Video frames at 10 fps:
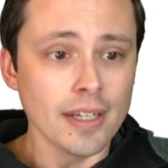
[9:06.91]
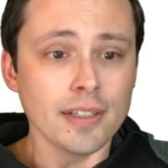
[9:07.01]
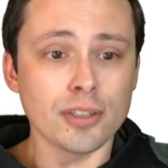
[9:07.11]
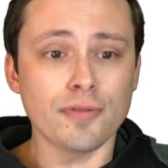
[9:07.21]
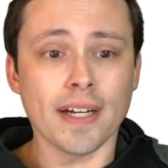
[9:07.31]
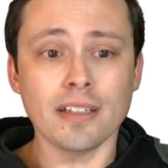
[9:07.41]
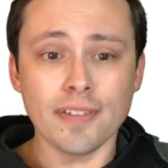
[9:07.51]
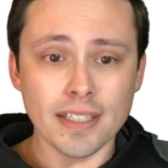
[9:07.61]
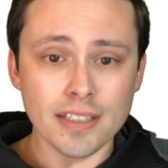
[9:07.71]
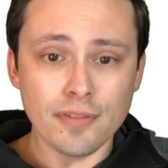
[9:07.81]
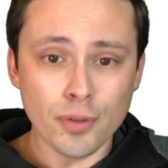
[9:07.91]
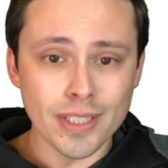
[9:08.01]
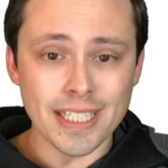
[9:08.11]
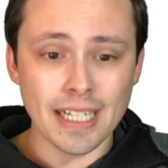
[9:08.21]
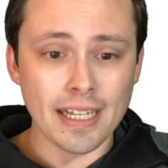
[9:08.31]
So Final Fantasy
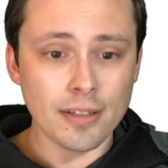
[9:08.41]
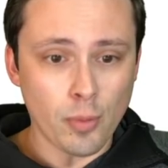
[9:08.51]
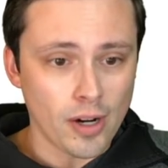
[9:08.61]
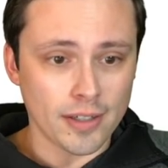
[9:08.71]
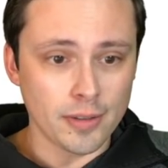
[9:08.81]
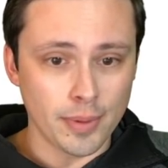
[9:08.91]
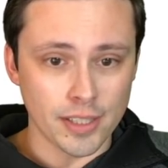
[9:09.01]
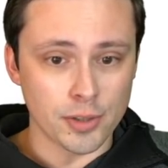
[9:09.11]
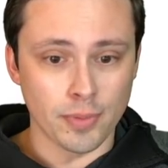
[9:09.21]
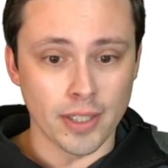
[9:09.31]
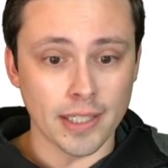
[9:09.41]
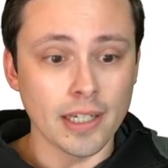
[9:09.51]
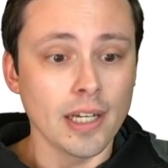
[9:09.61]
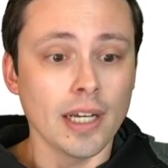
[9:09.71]
14 Endwalker benchmark,